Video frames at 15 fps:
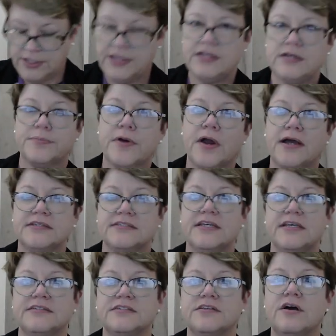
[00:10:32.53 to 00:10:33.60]
in a
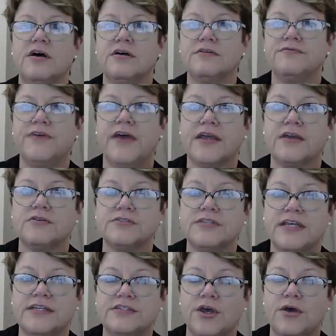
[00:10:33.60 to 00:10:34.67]
process called
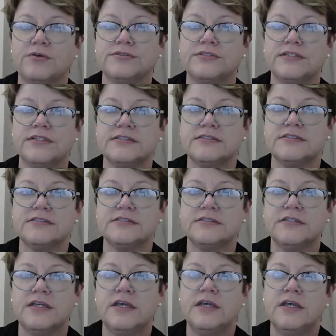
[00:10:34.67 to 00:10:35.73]
phagocytosis.
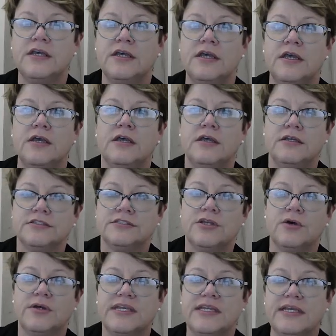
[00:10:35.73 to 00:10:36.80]

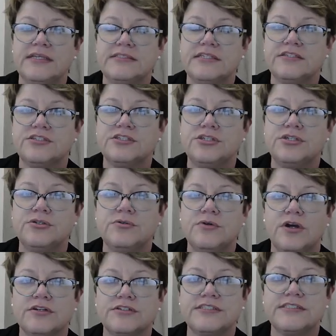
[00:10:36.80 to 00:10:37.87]
So it gets us to
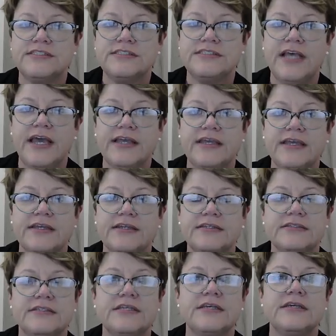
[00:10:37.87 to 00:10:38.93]
our
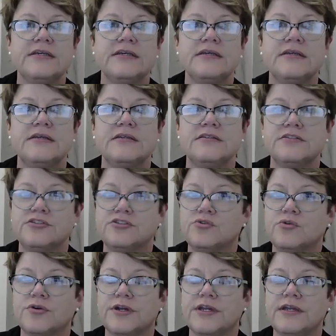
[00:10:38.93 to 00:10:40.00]
second
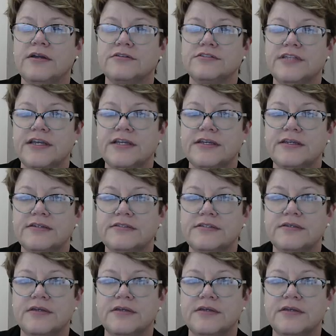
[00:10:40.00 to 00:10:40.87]
story, our second